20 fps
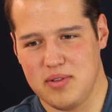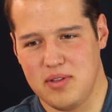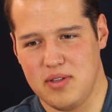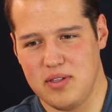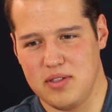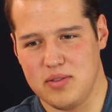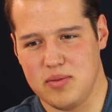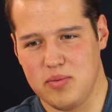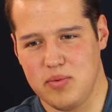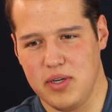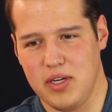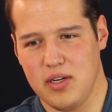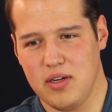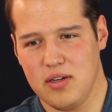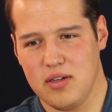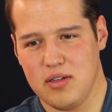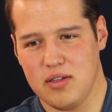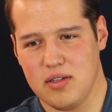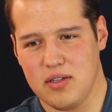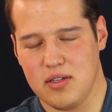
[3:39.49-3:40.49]
these
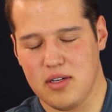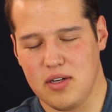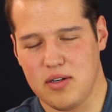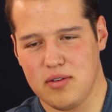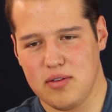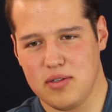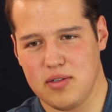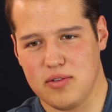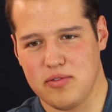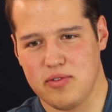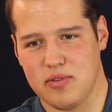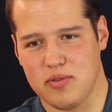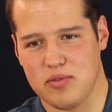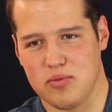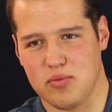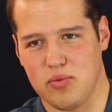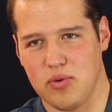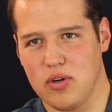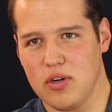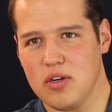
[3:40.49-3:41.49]
weird. I don't know if it was
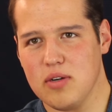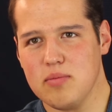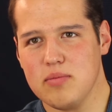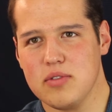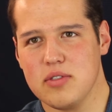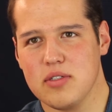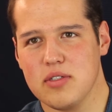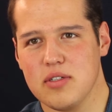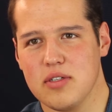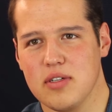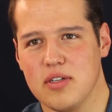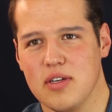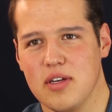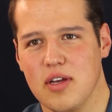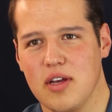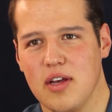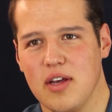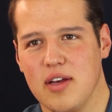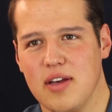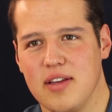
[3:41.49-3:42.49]
worms
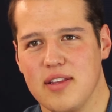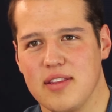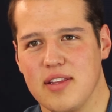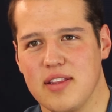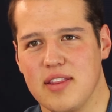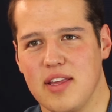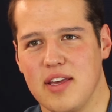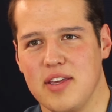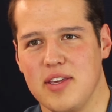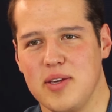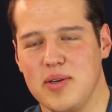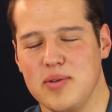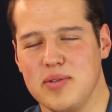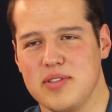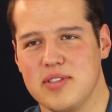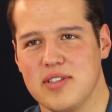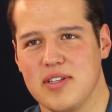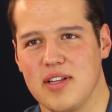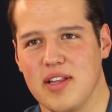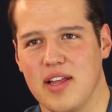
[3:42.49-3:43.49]
that they
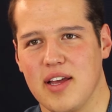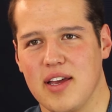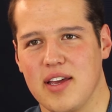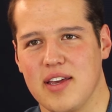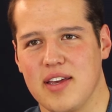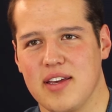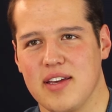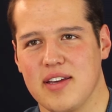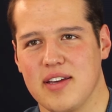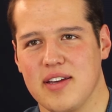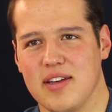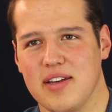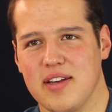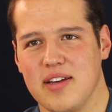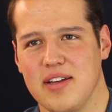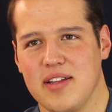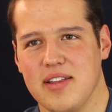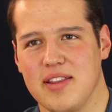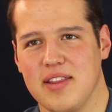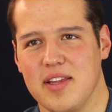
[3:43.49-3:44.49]
used to like
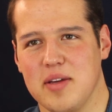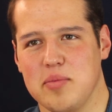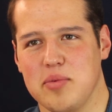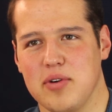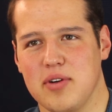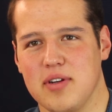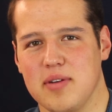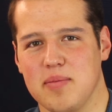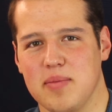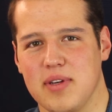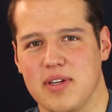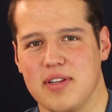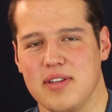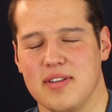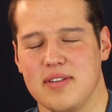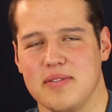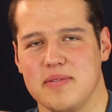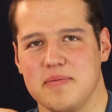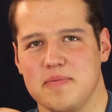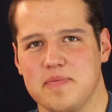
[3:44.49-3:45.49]
they put them
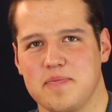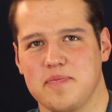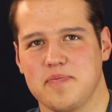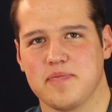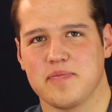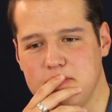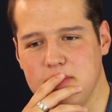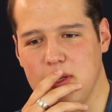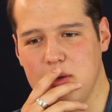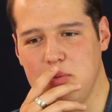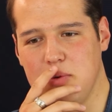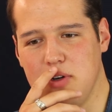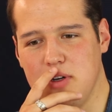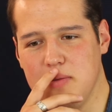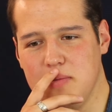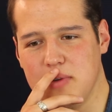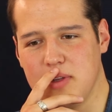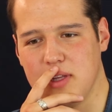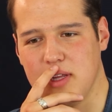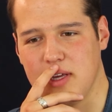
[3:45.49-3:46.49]
in they put
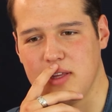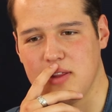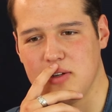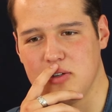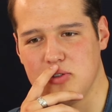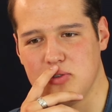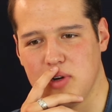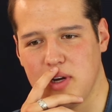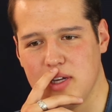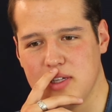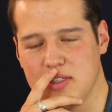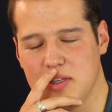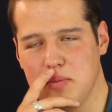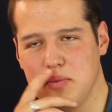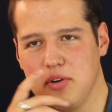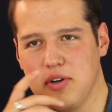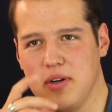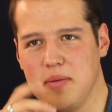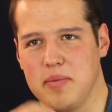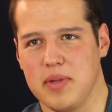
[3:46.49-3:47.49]
them in like their drinks they
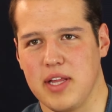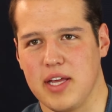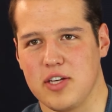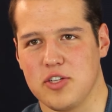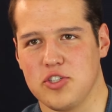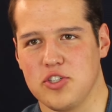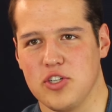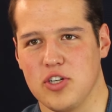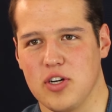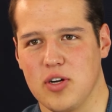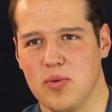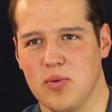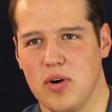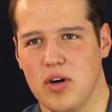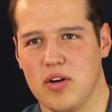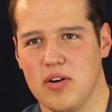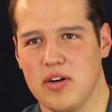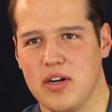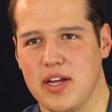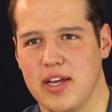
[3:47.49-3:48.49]
put them in like sugar
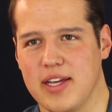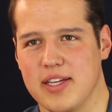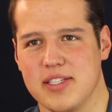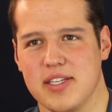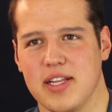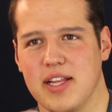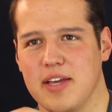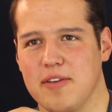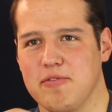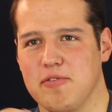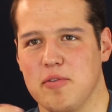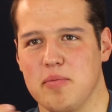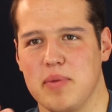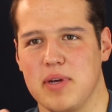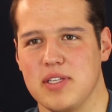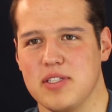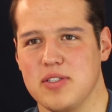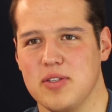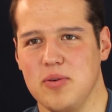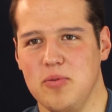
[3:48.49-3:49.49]
water and i guess it like
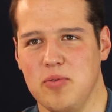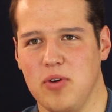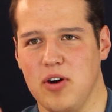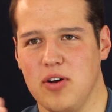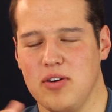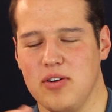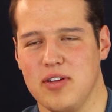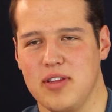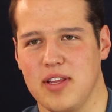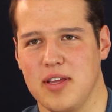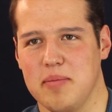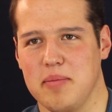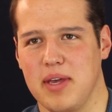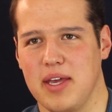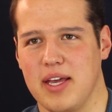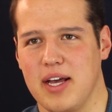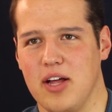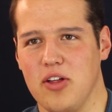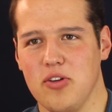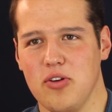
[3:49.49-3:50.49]
ferments the water and they
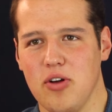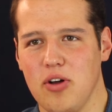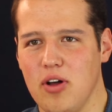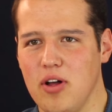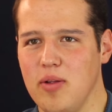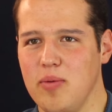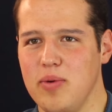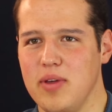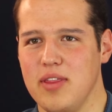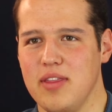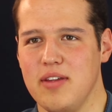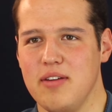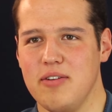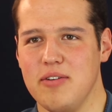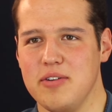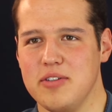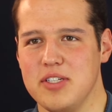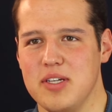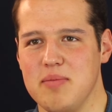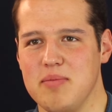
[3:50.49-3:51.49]
make alcohol with it
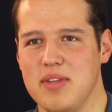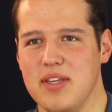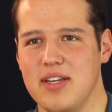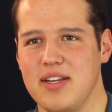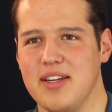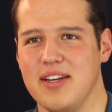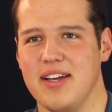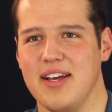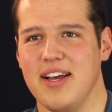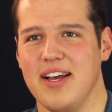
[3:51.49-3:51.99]
or something